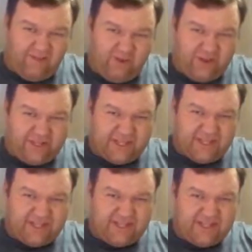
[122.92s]
all the
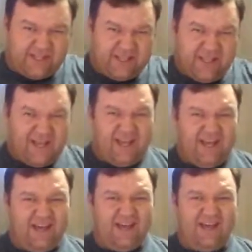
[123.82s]
voices.
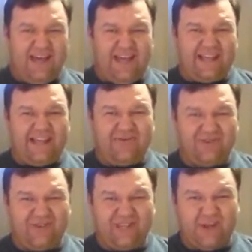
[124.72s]
I
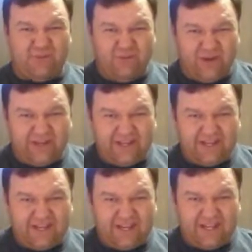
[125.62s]
kind of wish they
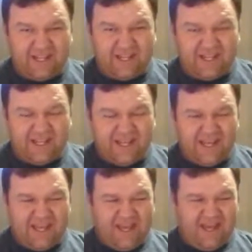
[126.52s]
wouldn't.
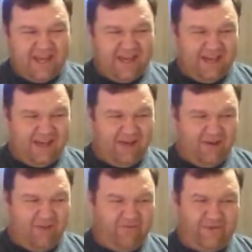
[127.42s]

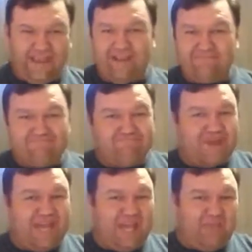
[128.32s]
Hopefully
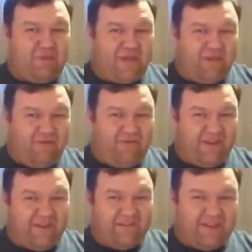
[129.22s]

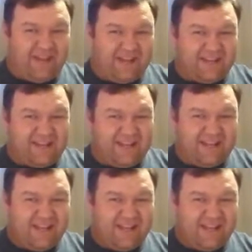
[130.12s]
they'll get